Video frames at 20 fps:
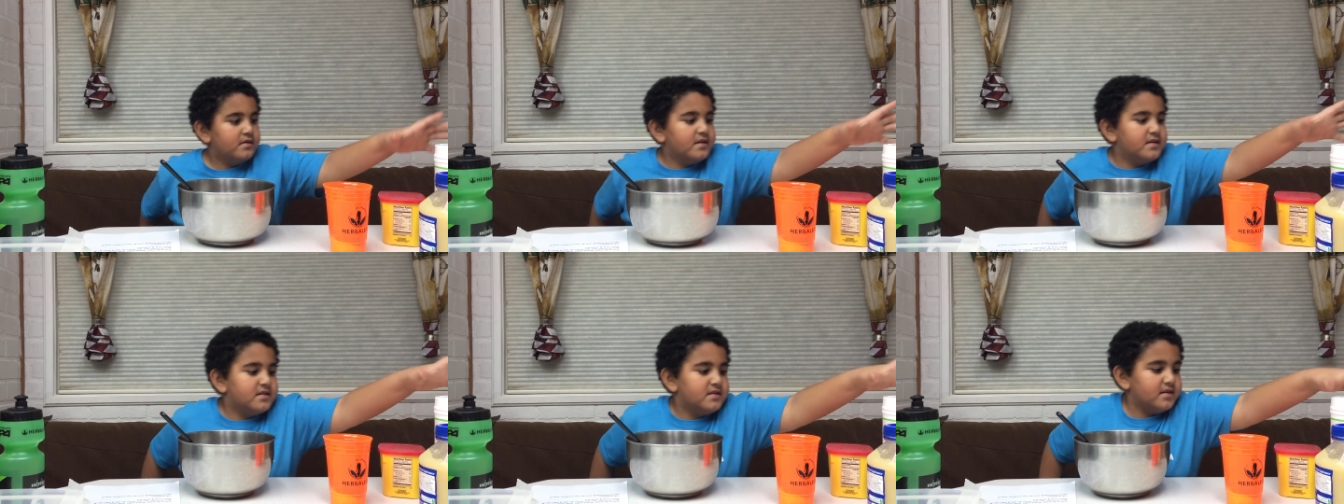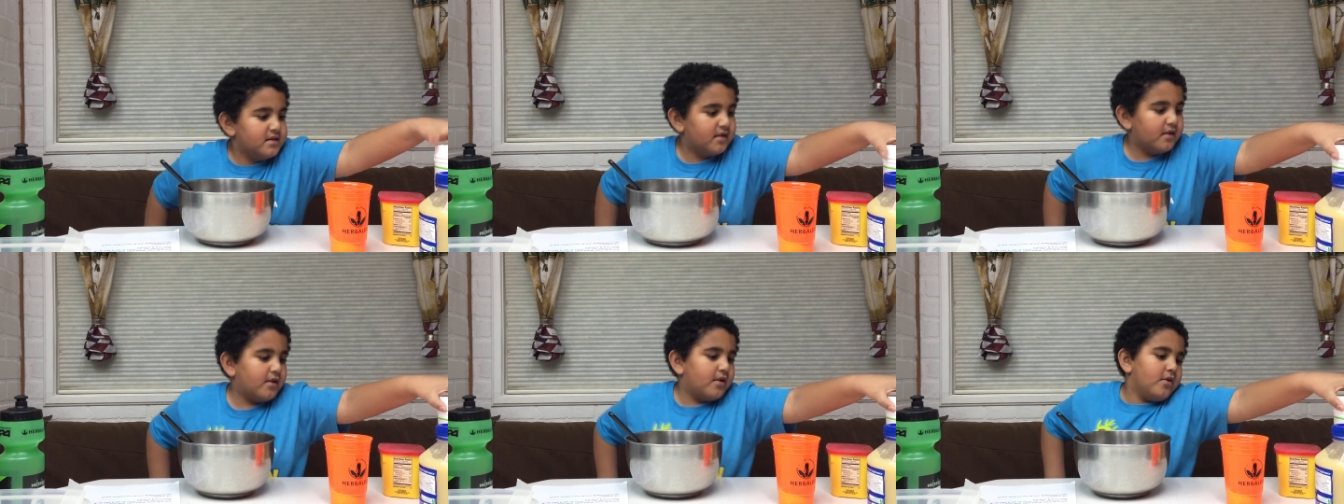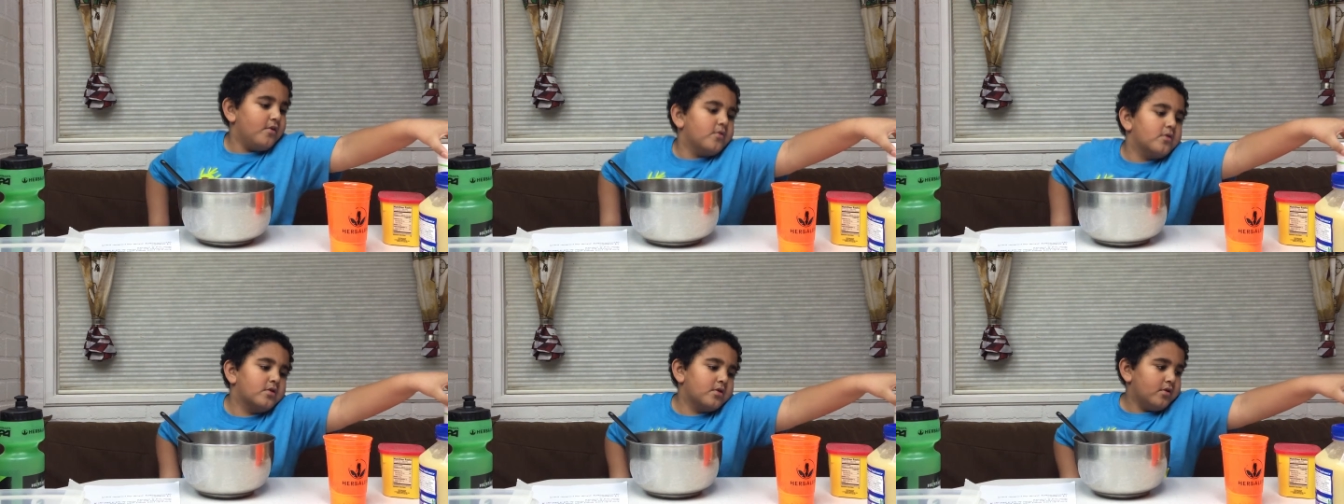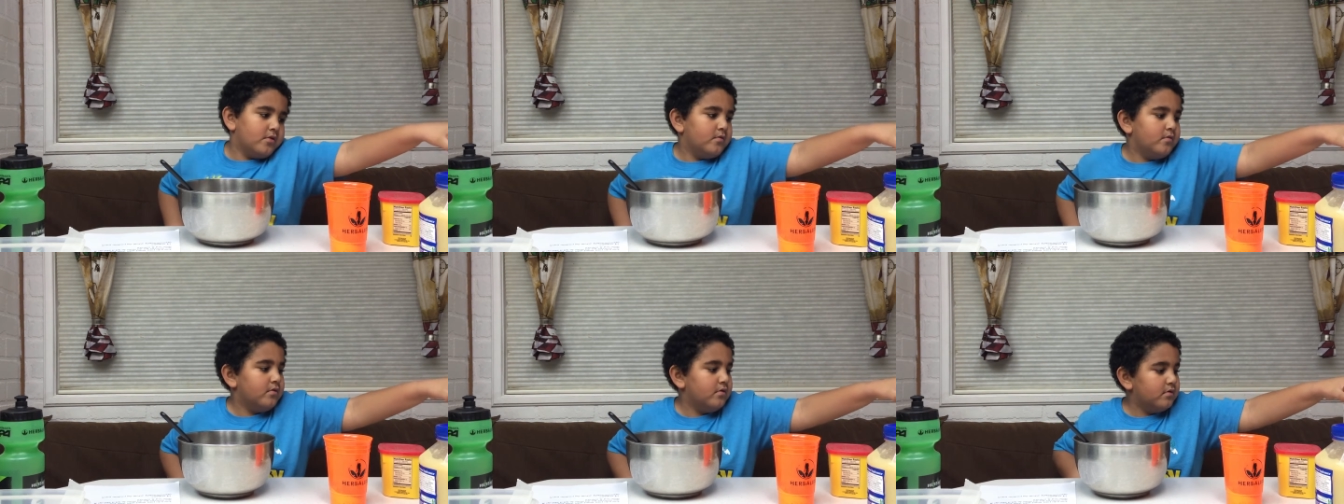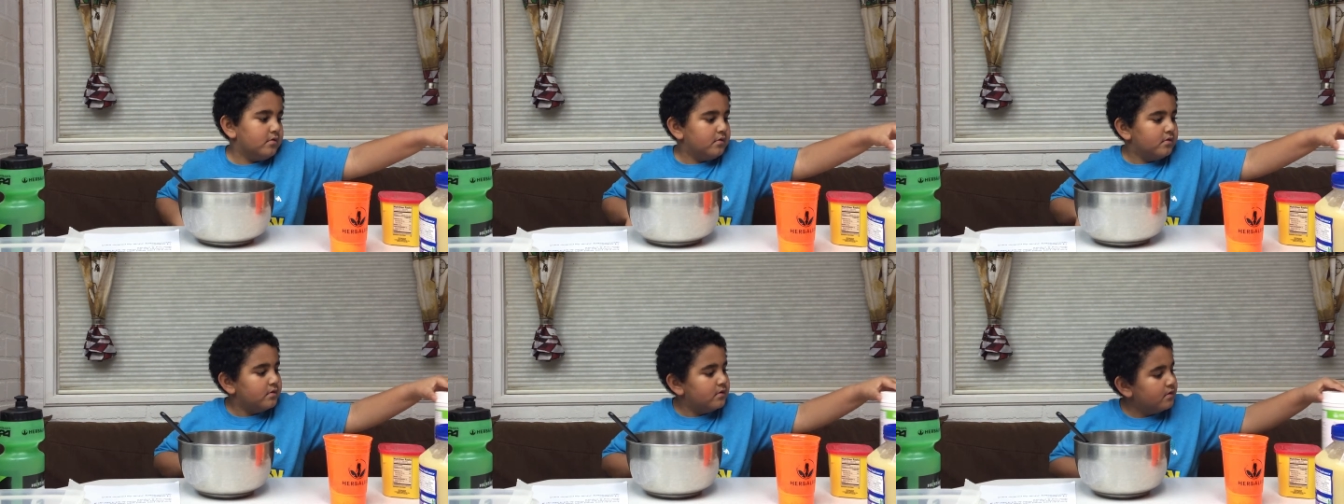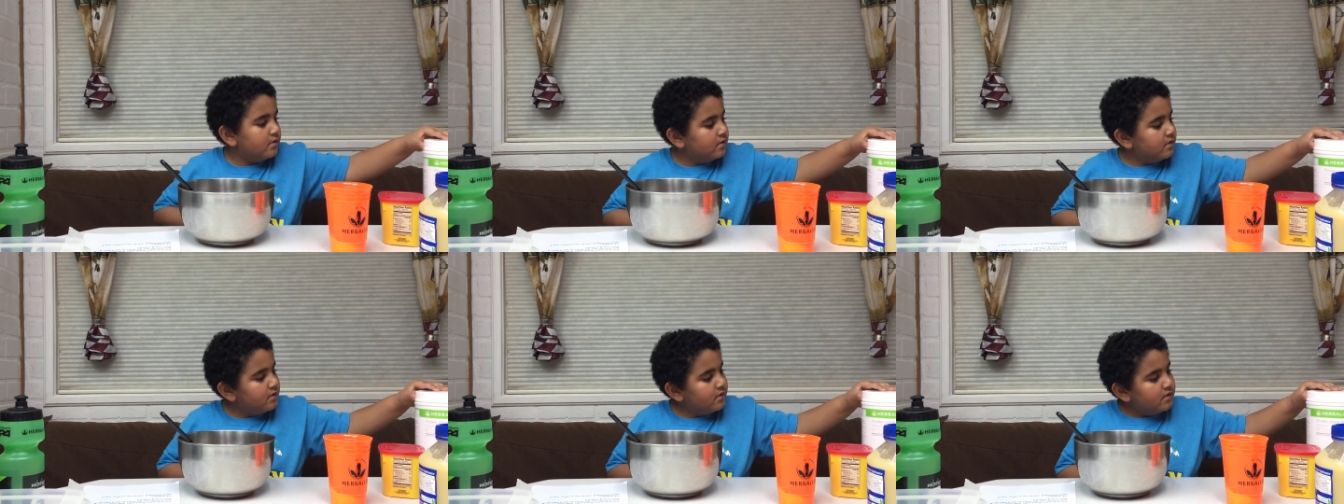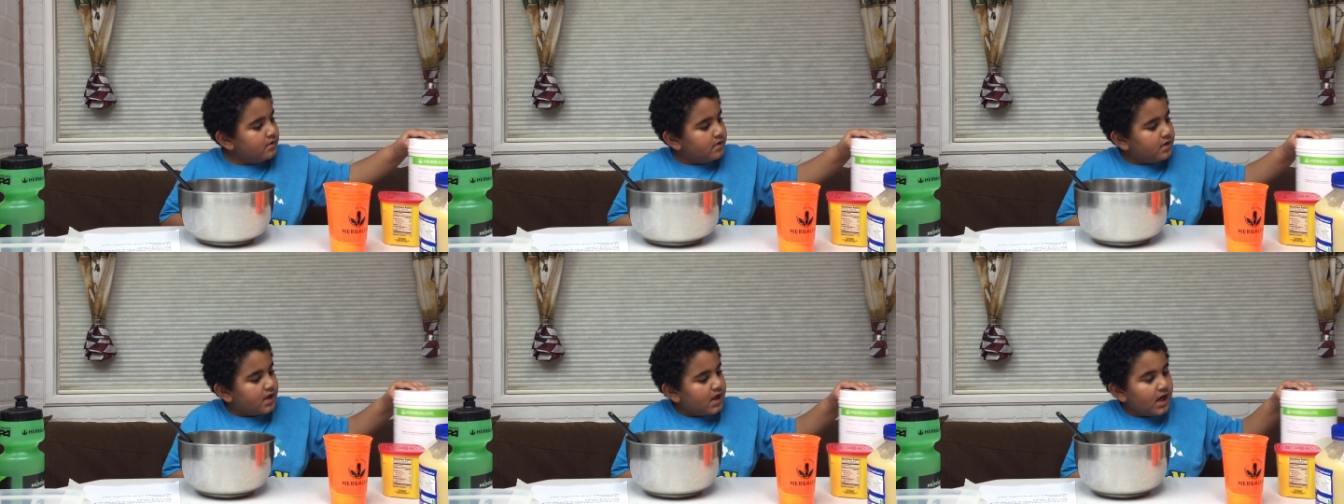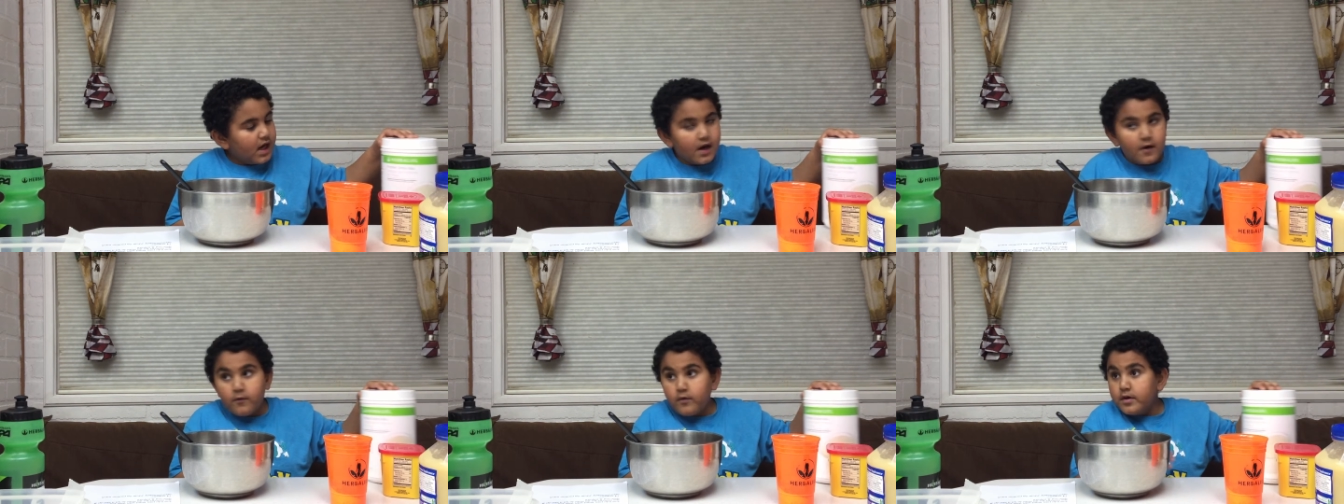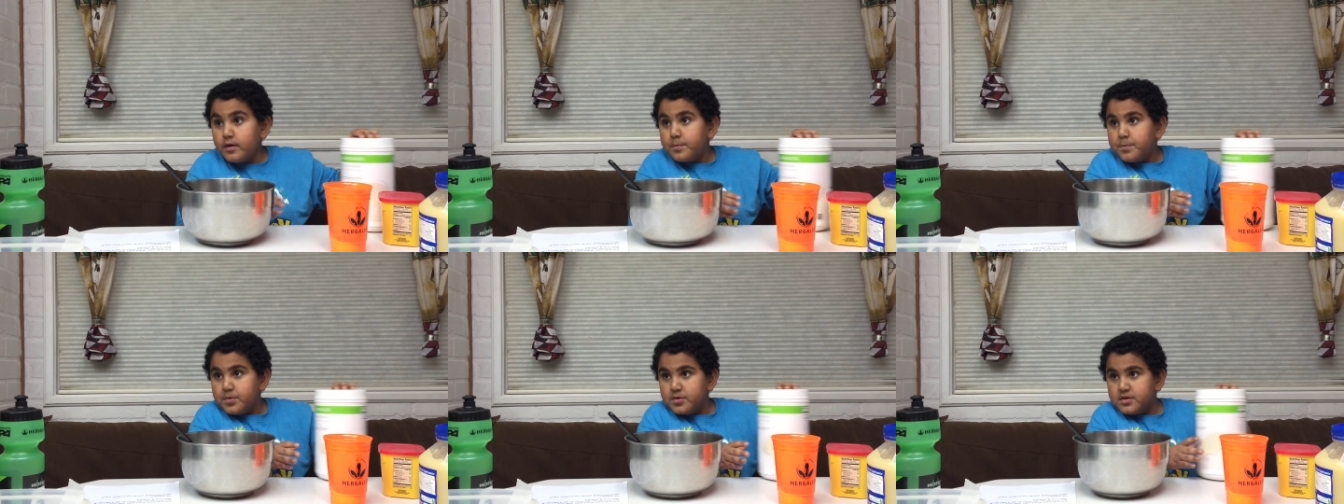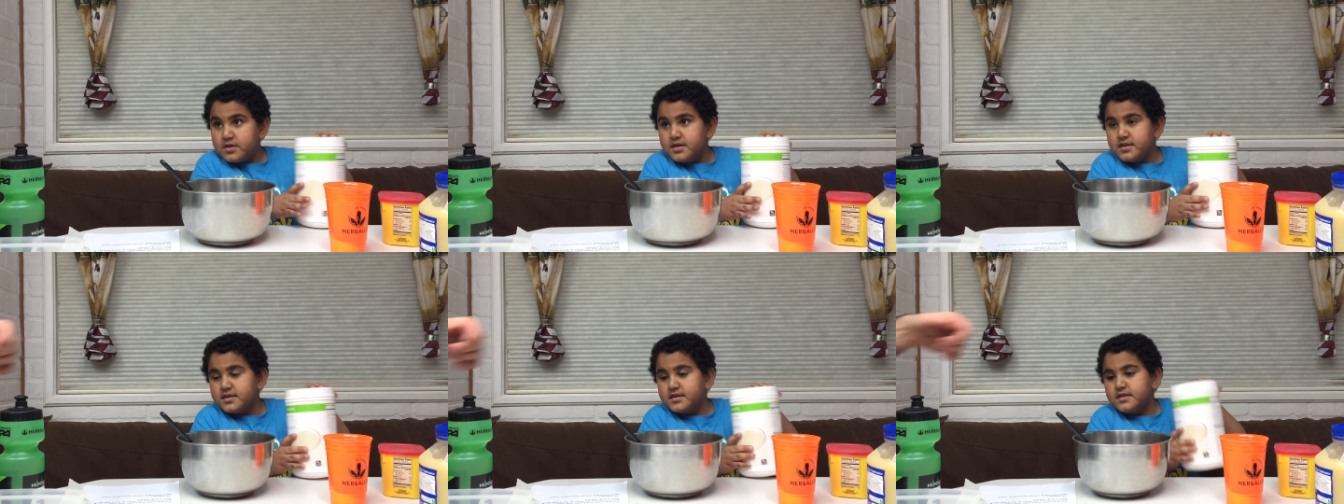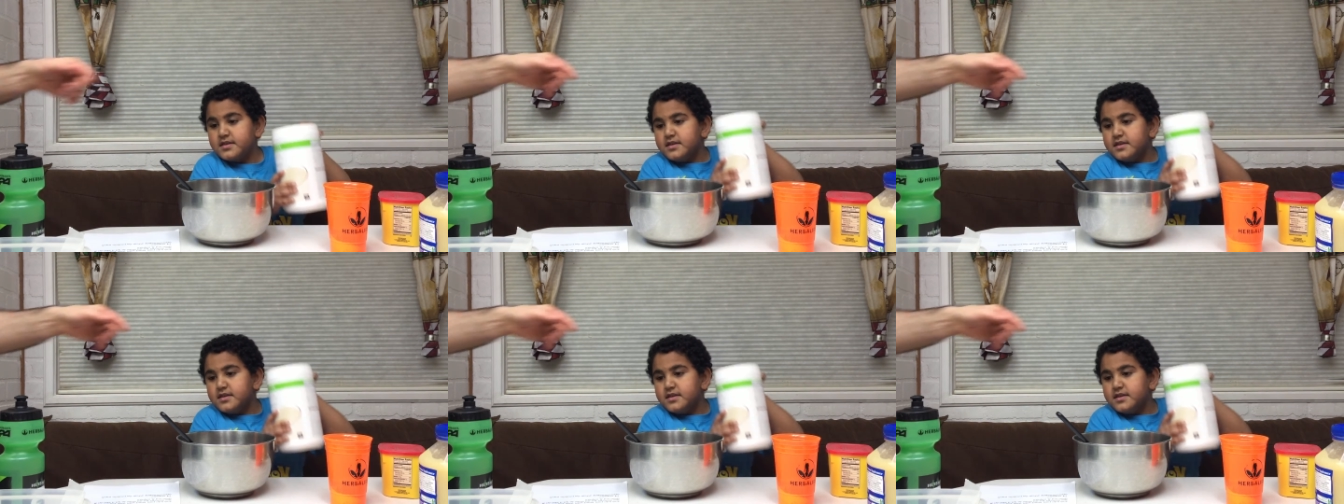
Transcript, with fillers: That's a cocoa. I don't want to put this